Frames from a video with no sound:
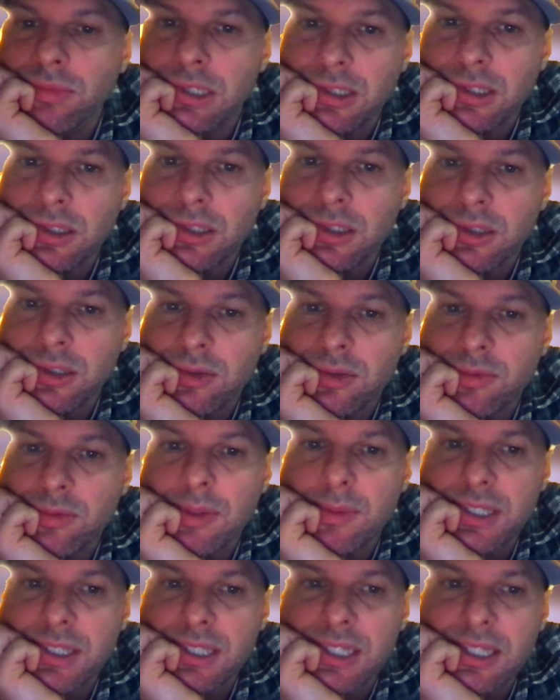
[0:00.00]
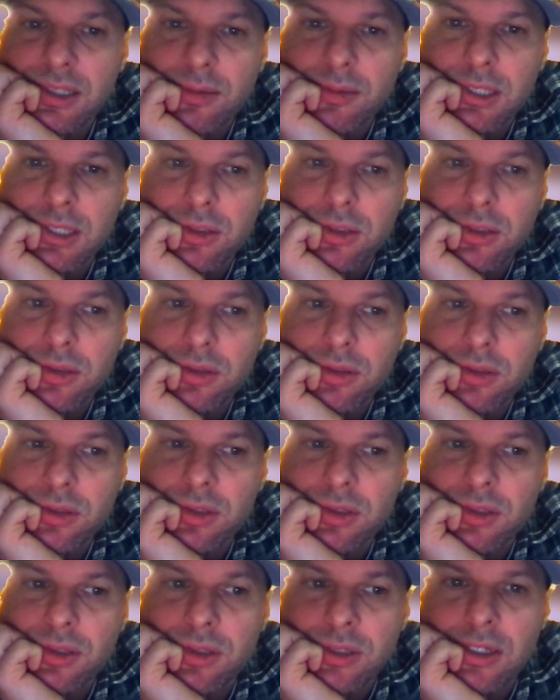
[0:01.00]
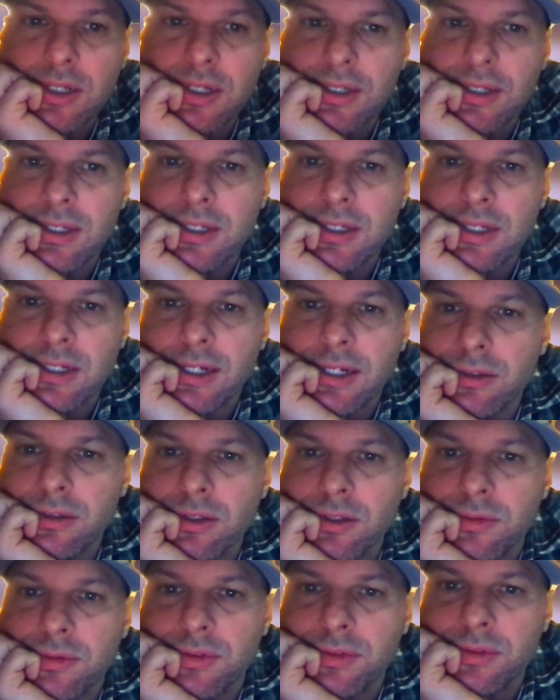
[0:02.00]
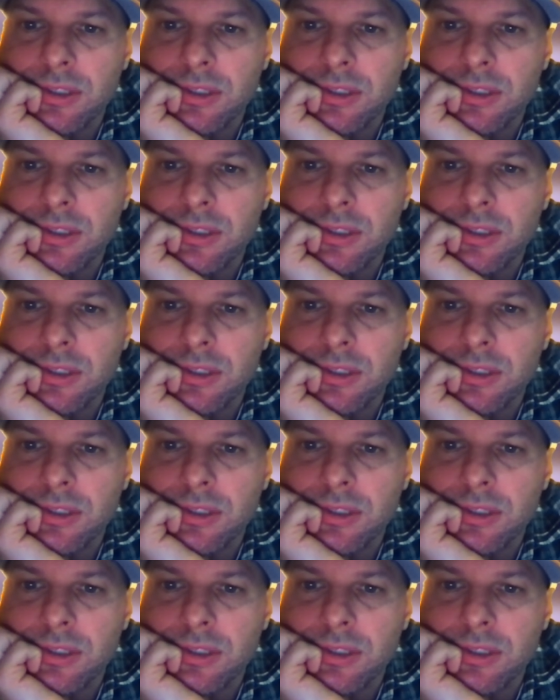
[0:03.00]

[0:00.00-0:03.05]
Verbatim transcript: I don't know, maybe he's got some issues. I don't know.